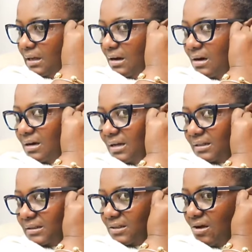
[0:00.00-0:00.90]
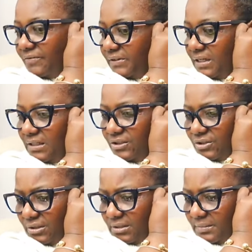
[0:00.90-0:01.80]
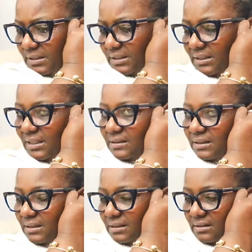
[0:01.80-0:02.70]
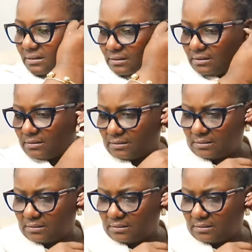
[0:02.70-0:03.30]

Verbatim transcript: they are like soft touch or something like that it says